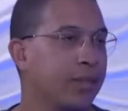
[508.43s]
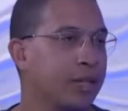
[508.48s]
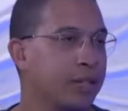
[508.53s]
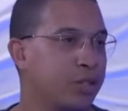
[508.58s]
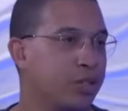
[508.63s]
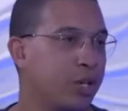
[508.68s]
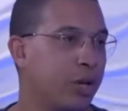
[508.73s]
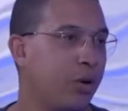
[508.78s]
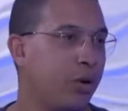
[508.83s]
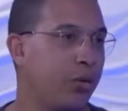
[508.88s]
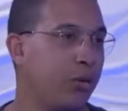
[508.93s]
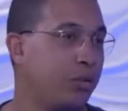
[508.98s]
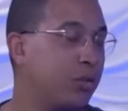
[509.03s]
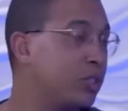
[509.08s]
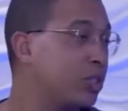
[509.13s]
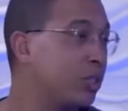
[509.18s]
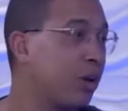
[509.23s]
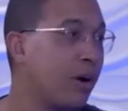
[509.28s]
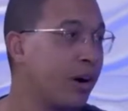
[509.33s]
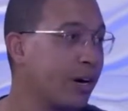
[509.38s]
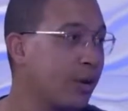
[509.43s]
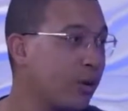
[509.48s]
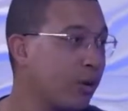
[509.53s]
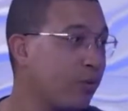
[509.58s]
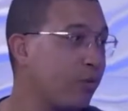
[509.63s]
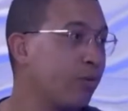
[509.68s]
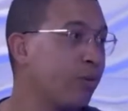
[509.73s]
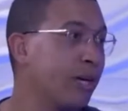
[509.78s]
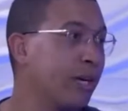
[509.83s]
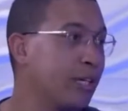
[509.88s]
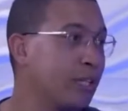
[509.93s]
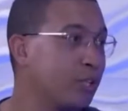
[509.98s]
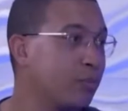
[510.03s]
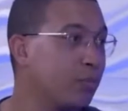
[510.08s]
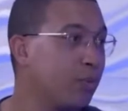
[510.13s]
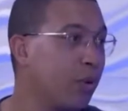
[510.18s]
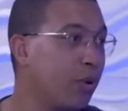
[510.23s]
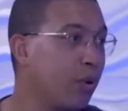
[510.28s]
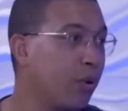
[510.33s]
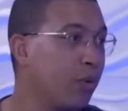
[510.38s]
So starting off really
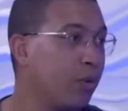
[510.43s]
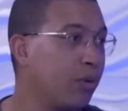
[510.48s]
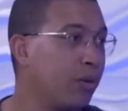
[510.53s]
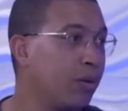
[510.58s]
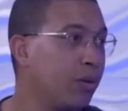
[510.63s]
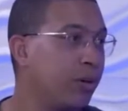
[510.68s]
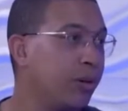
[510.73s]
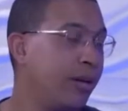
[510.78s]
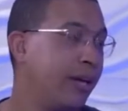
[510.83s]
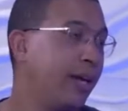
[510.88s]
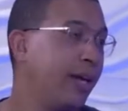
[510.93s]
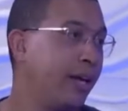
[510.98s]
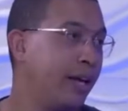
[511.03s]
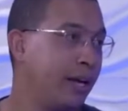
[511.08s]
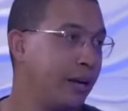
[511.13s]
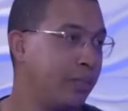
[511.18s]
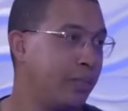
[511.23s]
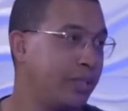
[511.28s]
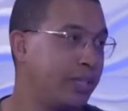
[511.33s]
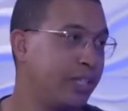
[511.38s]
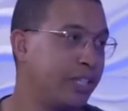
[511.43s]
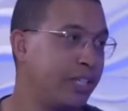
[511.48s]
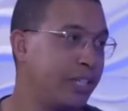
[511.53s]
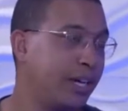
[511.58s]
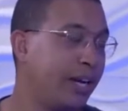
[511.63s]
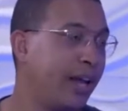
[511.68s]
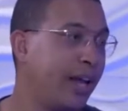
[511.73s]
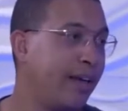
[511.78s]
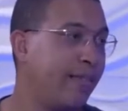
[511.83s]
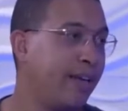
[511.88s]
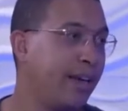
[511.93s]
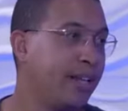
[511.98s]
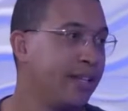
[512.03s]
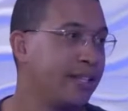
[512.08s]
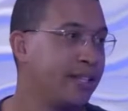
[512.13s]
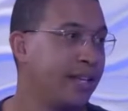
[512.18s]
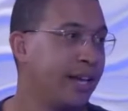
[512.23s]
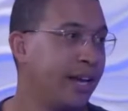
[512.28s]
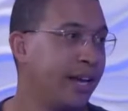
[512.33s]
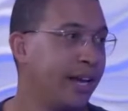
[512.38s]
small in a position and then
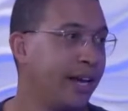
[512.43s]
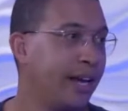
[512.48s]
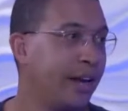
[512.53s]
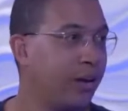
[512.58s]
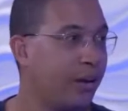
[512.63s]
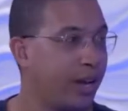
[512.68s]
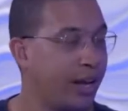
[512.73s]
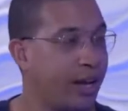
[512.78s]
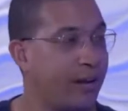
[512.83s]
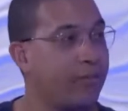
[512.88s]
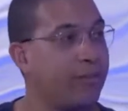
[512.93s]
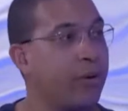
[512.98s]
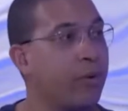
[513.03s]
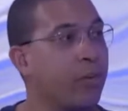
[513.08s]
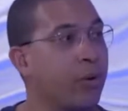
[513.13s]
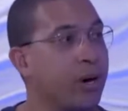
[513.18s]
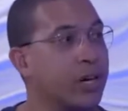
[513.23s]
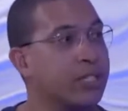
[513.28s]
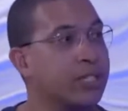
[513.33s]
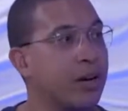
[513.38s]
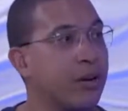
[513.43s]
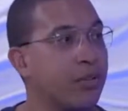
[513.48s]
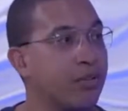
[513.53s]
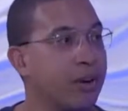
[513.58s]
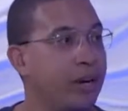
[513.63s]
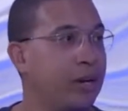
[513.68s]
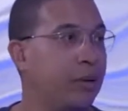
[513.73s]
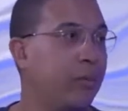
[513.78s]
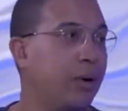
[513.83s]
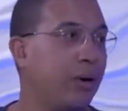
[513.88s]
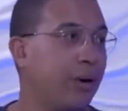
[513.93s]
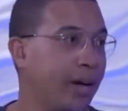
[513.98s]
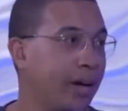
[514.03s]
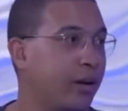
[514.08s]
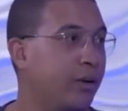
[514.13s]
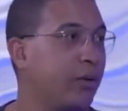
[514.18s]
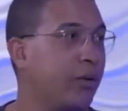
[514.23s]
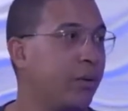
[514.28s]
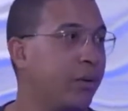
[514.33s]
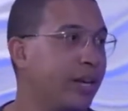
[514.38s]
saying, okay, if it works out really well, I
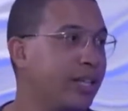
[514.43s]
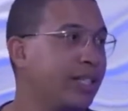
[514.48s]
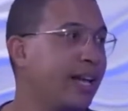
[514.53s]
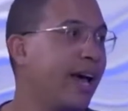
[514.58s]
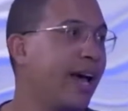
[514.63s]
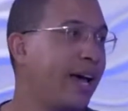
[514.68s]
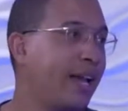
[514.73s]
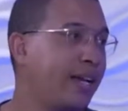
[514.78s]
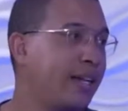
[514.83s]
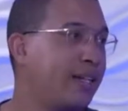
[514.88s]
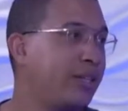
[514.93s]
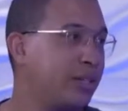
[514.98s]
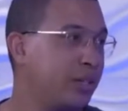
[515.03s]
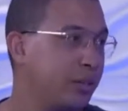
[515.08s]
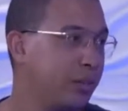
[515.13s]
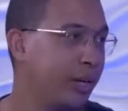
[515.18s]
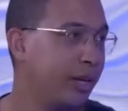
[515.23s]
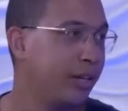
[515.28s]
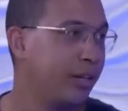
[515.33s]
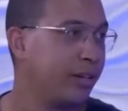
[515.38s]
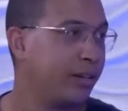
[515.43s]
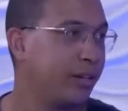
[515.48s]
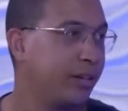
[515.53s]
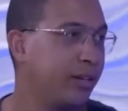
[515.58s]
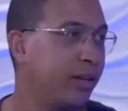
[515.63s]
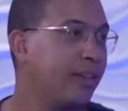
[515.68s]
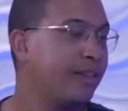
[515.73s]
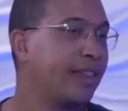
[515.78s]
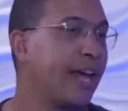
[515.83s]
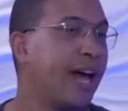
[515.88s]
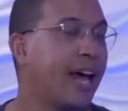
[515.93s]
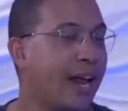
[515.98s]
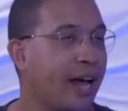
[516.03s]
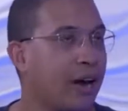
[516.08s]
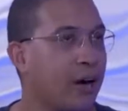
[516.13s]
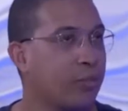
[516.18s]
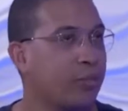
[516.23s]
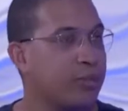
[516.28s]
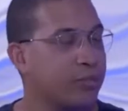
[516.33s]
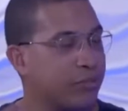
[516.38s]
can always add to it. Mm-hmm. That
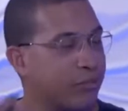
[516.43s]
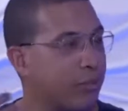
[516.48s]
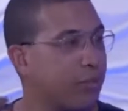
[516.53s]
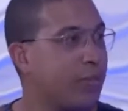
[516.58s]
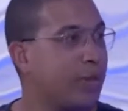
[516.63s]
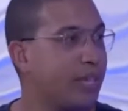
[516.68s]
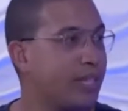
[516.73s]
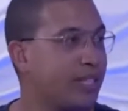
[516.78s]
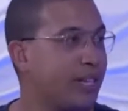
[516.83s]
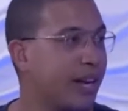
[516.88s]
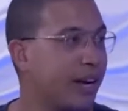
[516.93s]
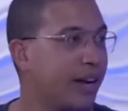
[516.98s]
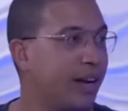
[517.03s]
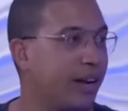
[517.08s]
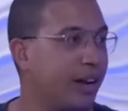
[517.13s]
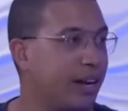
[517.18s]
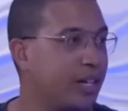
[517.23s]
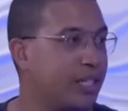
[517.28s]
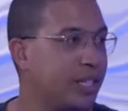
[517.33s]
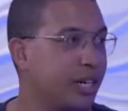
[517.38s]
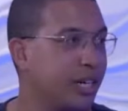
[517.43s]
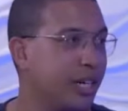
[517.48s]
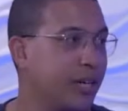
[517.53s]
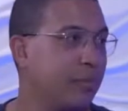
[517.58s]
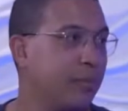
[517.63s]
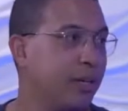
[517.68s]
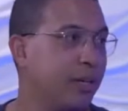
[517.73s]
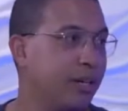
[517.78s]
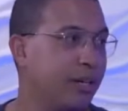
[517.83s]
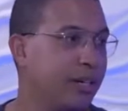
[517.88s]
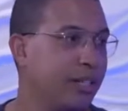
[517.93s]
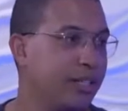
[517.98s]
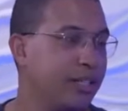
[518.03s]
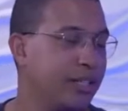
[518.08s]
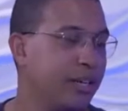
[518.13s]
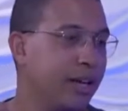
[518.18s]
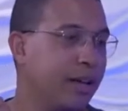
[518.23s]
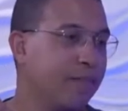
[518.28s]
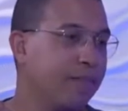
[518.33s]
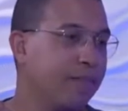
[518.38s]
helps for me psychologically because
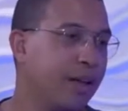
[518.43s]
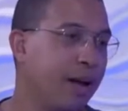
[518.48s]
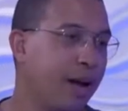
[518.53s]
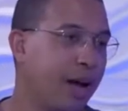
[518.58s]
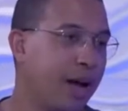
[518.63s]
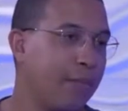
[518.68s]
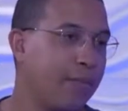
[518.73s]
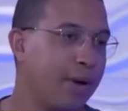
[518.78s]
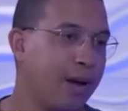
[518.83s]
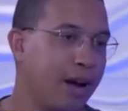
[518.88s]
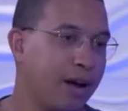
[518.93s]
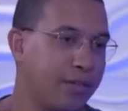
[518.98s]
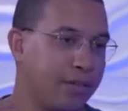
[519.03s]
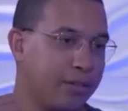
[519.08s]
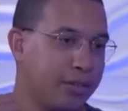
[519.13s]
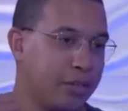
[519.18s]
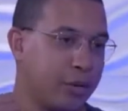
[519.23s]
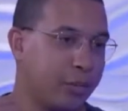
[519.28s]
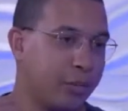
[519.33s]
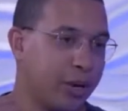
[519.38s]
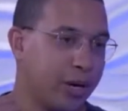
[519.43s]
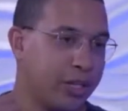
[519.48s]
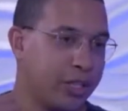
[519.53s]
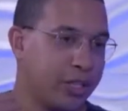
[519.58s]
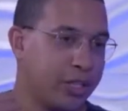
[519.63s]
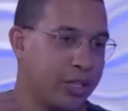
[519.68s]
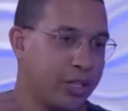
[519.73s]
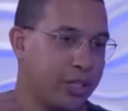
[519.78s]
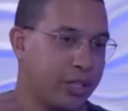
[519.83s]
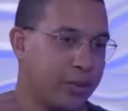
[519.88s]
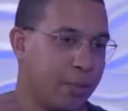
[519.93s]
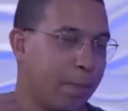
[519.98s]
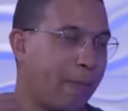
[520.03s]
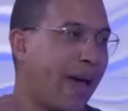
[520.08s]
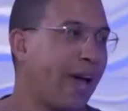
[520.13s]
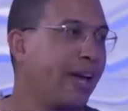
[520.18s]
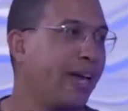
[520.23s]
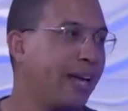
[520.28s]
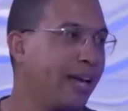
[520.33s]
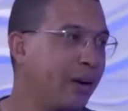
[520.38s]
I'm not so much
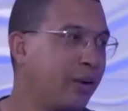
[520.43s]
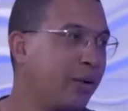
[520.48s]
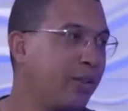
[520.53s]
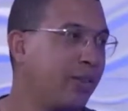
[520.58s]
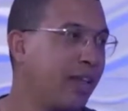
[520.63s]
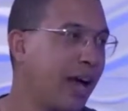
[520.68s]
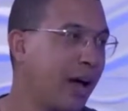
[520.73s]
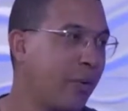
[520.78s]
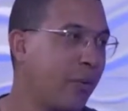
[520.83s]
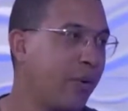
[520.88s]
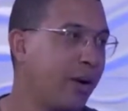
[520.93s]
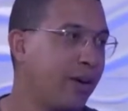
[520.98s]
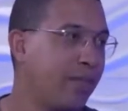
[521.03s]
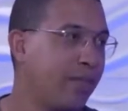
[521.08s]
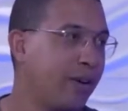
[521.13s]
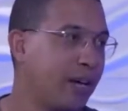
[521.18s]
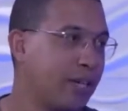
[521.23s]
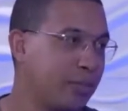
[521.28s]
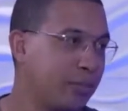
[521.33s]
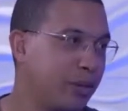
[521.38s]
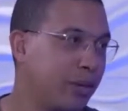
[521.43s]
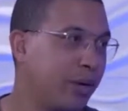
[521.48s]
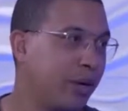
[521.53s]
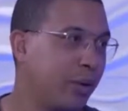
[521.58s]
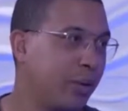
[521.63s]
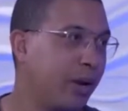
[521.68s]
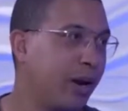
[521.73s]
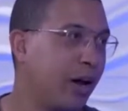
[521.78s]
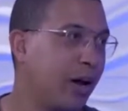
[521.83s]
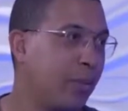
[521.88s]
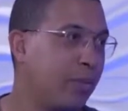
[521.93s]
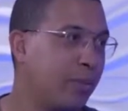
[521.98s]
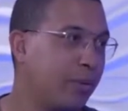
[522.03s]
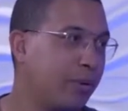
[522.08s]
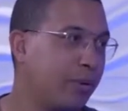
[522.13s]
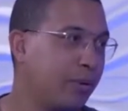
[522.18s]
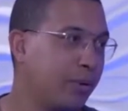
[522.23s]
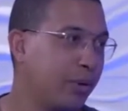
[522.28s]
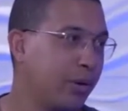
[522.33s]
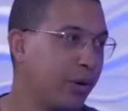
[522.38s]
banking on that one investment going up
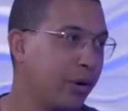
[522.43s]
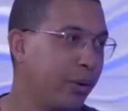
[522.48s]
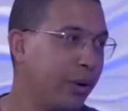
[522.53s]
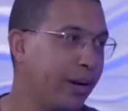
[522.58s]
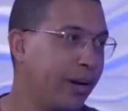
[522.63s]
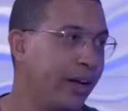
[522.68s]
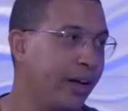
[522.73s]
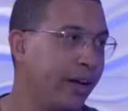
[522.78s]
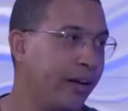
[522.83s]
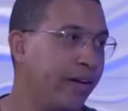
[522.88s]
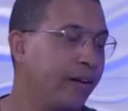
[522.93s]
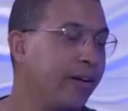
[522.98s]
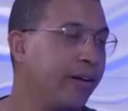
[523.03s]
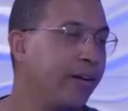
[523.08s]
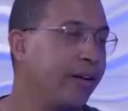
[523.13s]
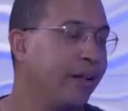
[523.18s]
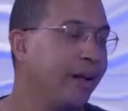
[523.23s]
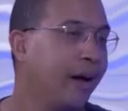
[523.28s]
or going down.